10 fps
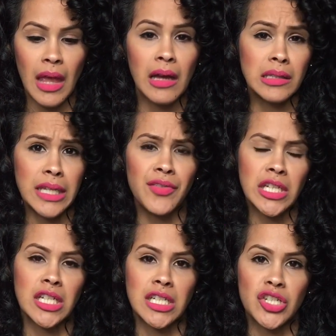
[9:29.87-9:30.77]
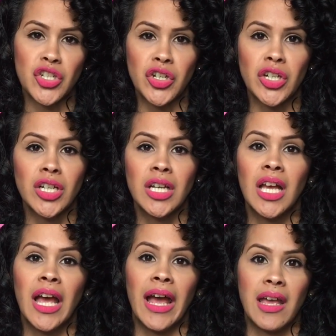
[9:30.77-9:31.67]
a leave-in conditioner,
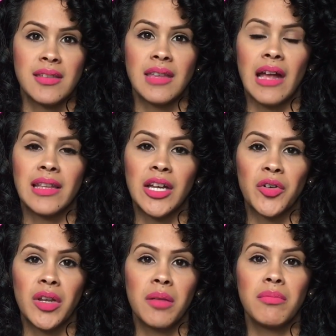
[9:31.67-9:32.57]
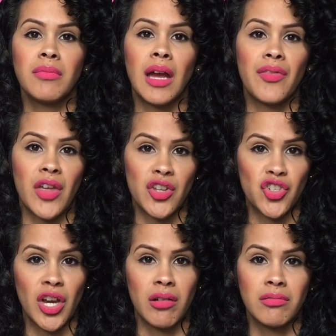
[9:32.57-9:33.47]
a styling cream, and then a
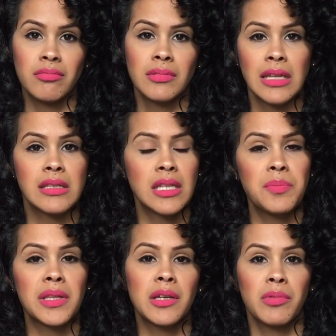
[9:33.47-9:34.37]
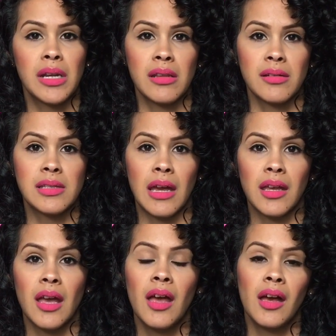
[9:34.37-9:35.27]
gel. That's typically what it looks like,
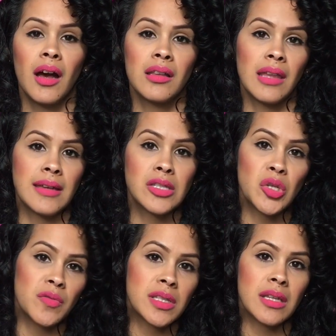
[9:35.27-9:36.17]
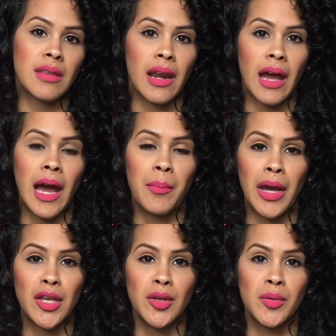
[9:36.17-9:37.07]
unless you've seen that I
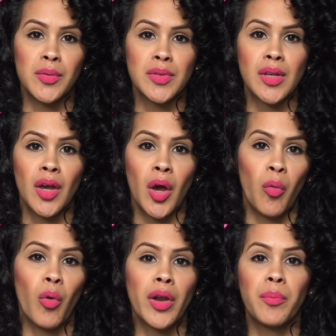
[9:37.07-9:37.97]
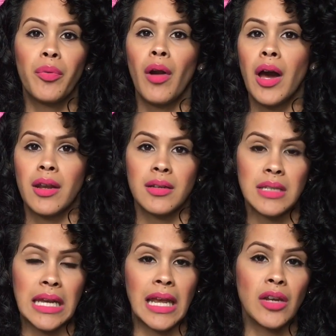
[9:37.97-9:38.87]
might use one product.
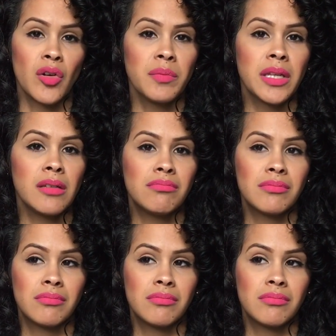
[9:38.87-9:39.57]
And I normally